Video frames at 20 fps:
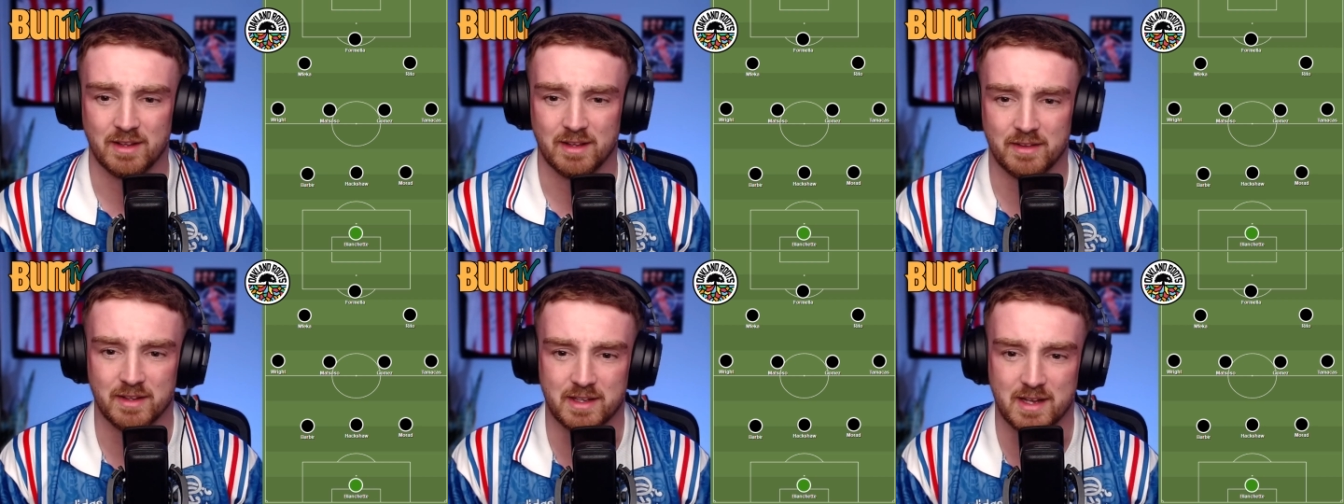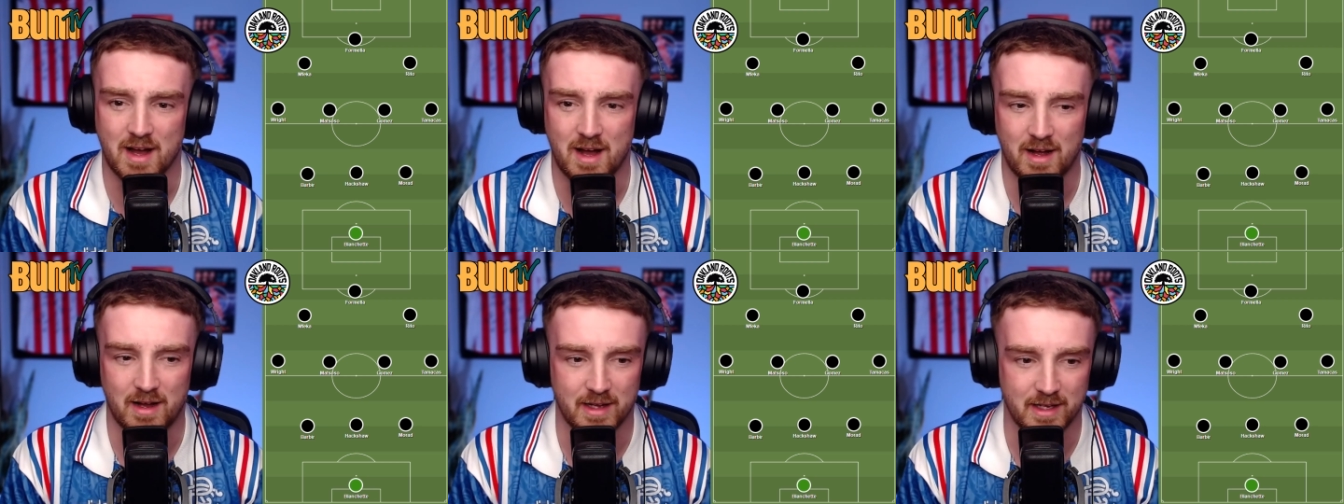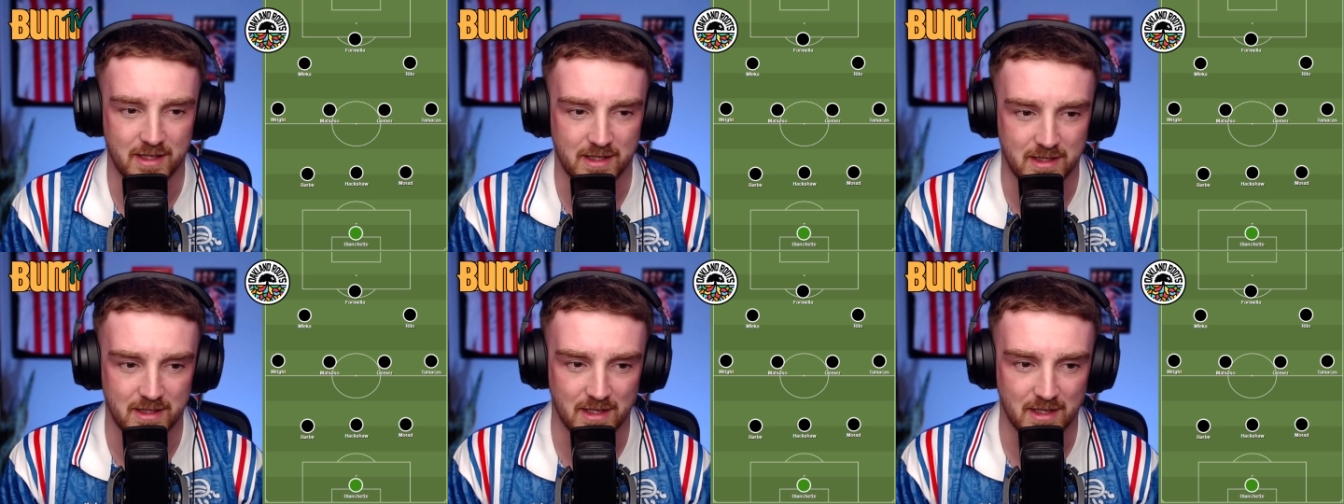the
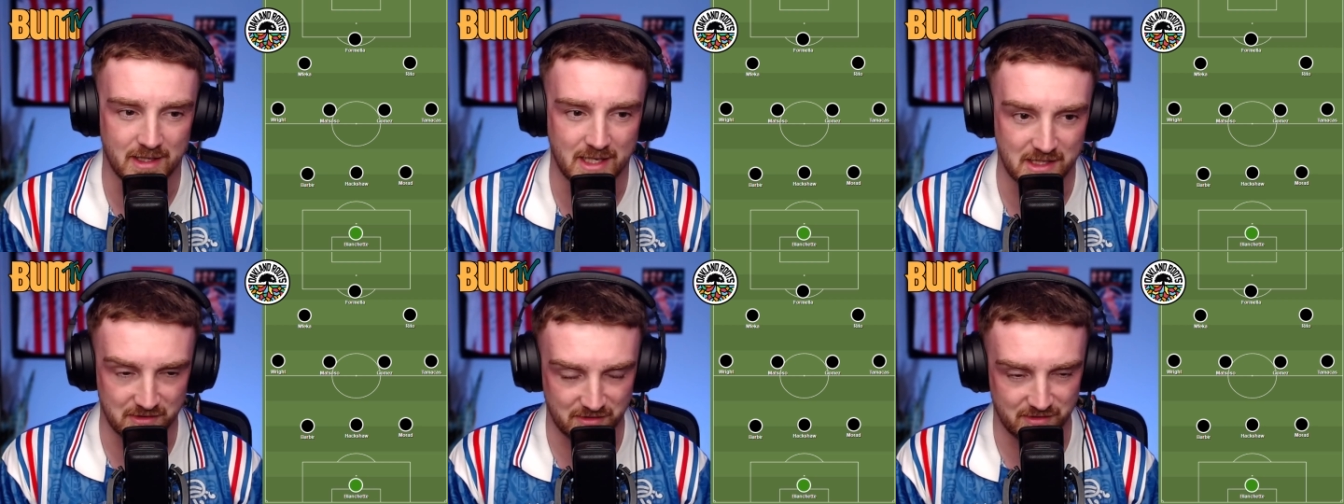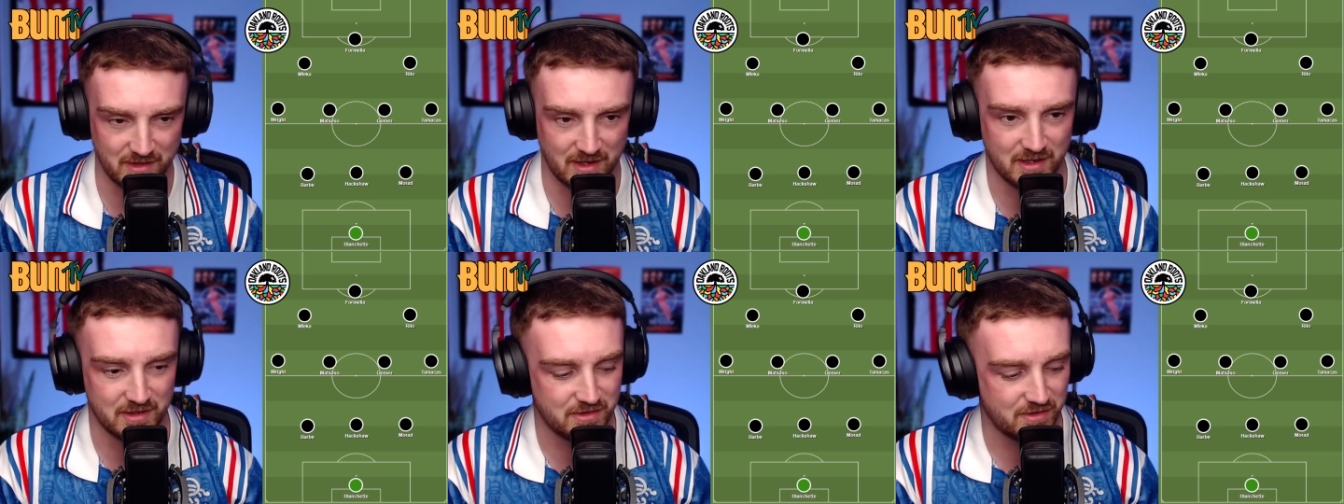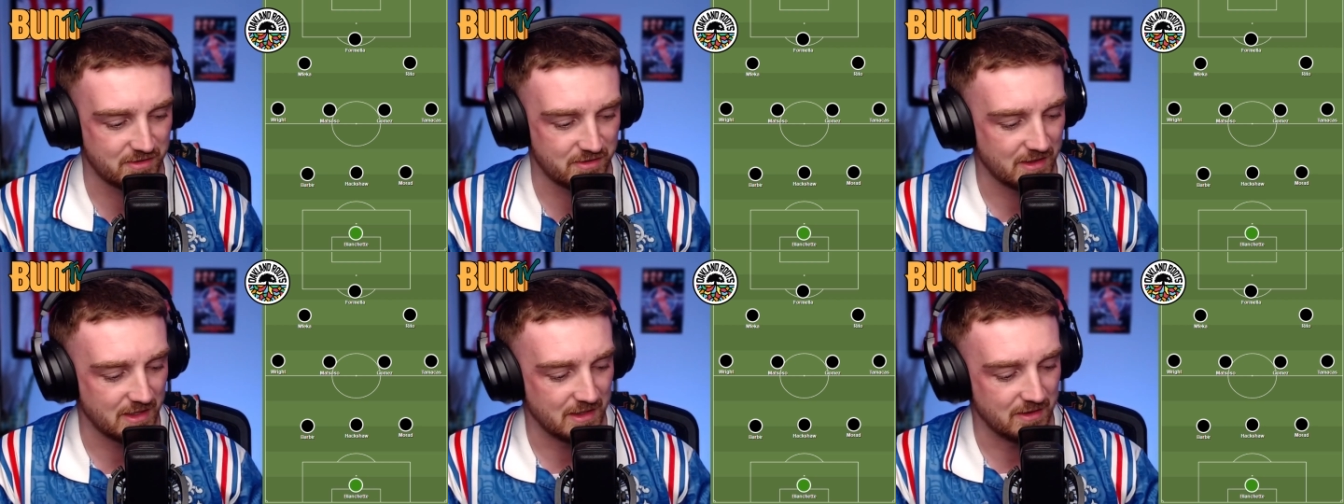guy against
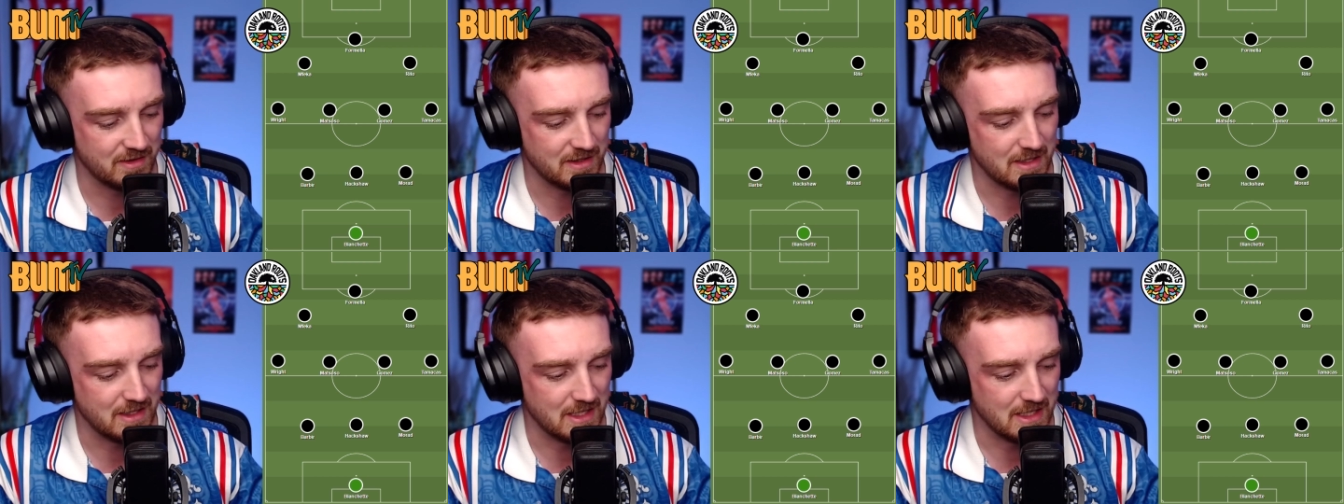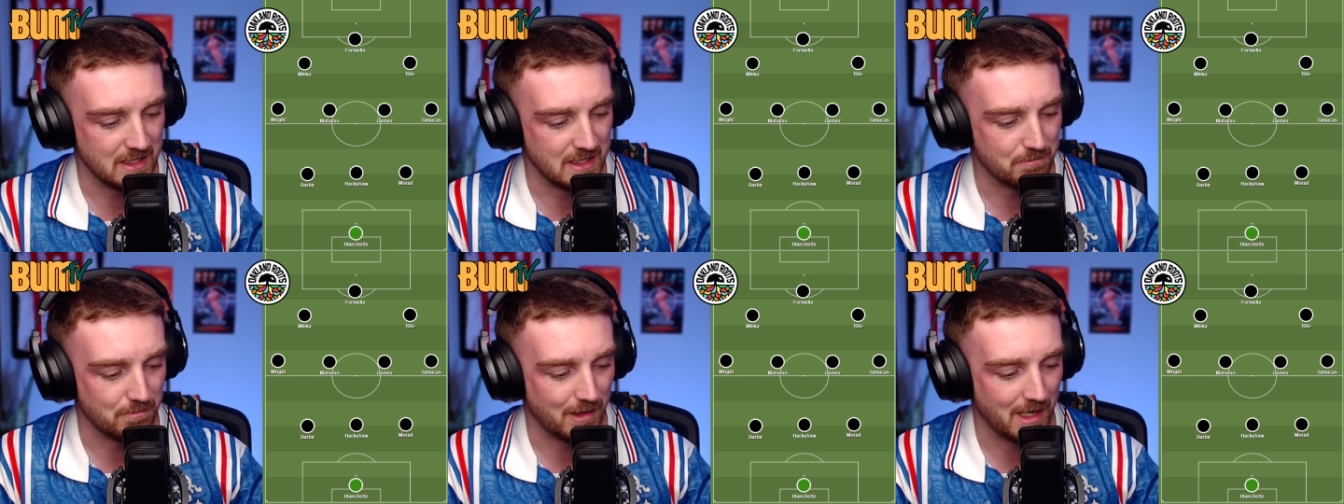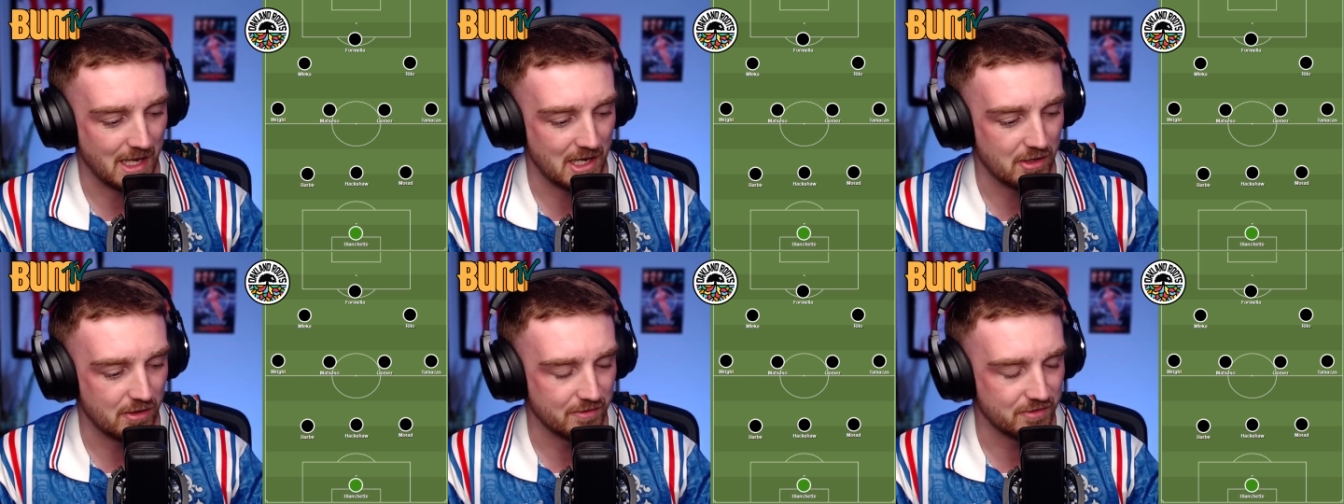us in the
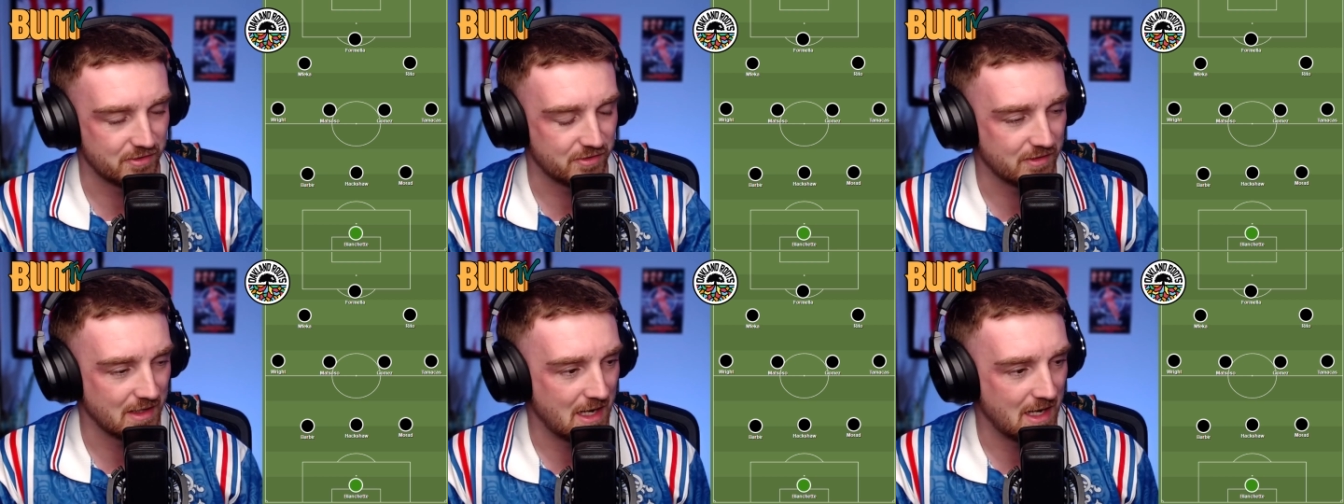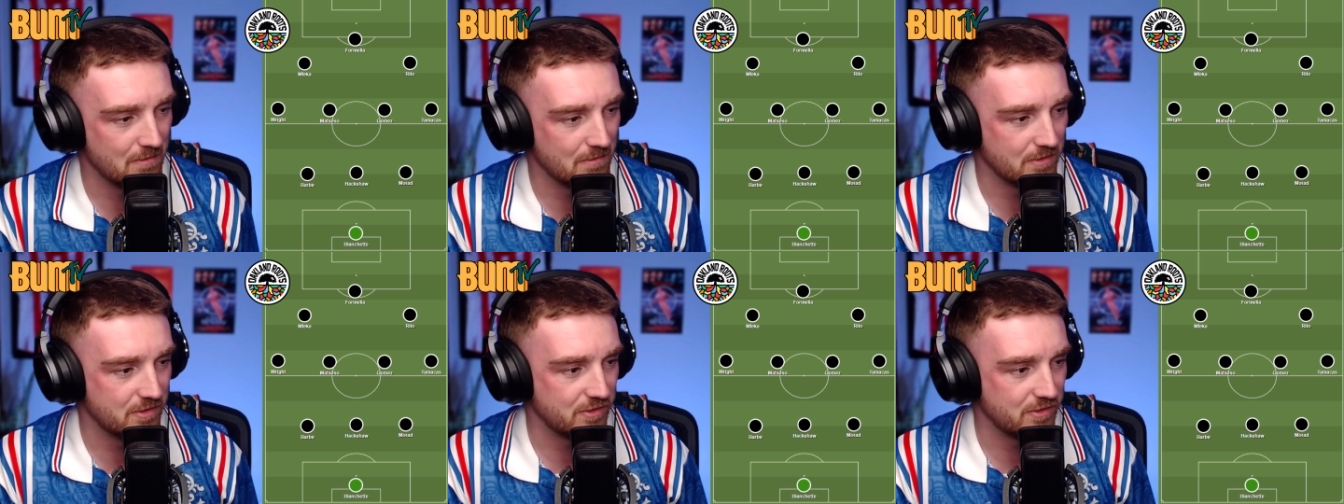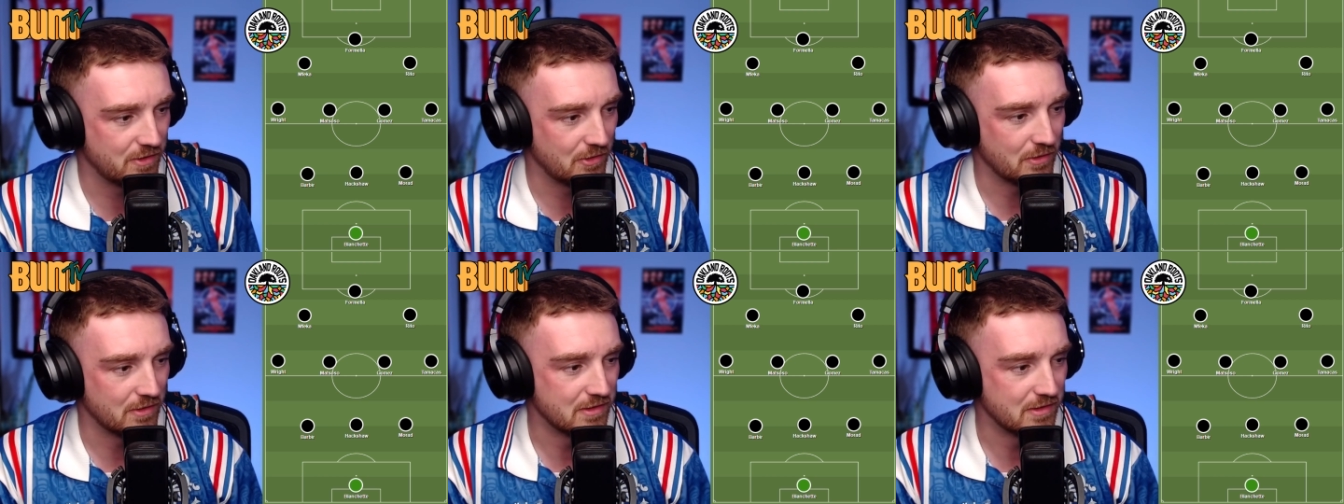playoffs, um,
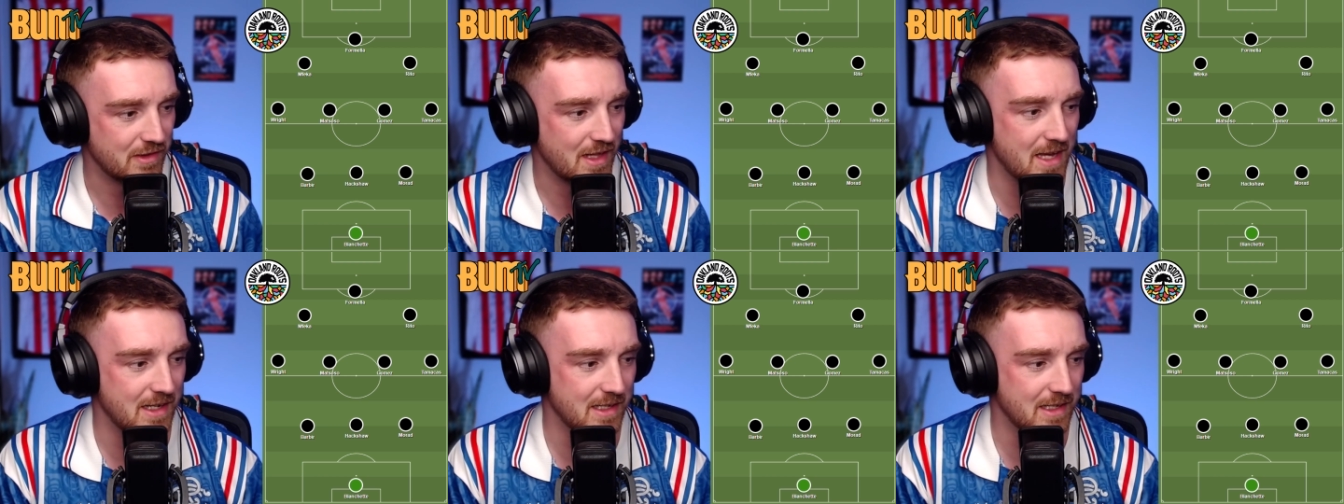on his head.